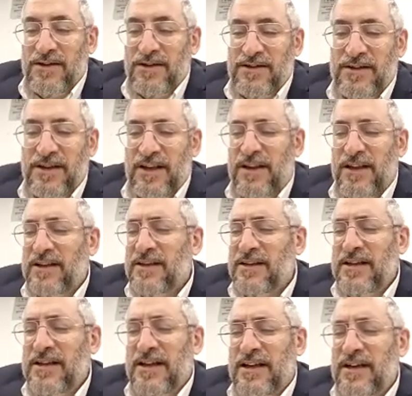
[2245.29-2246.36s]
So he said,
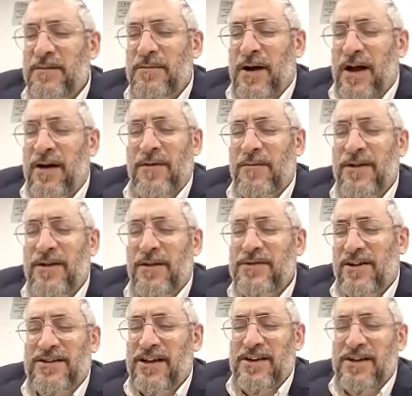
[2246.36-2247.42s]
Latina Ba'alma. Bilam
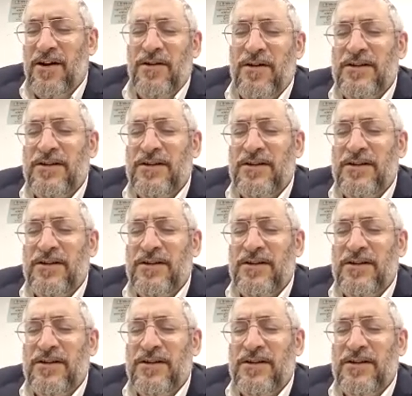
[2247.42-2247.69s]
started saying,